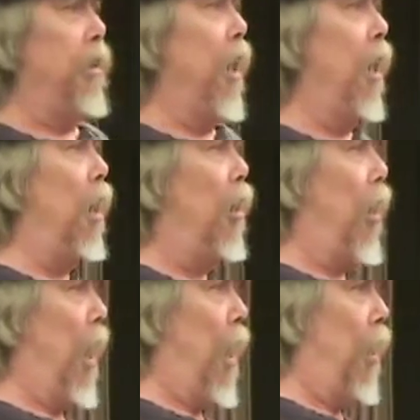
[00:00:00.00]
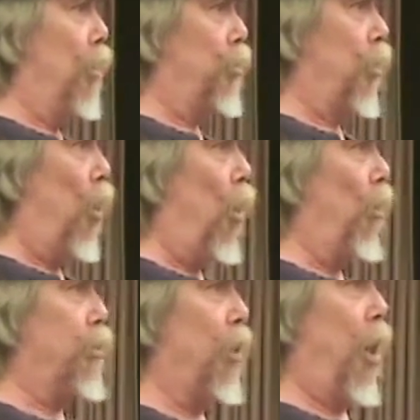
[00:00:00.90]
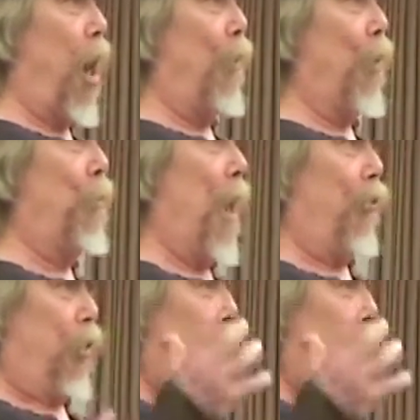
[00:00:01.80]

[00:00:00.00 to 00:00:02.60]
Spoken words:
yell at us all the time about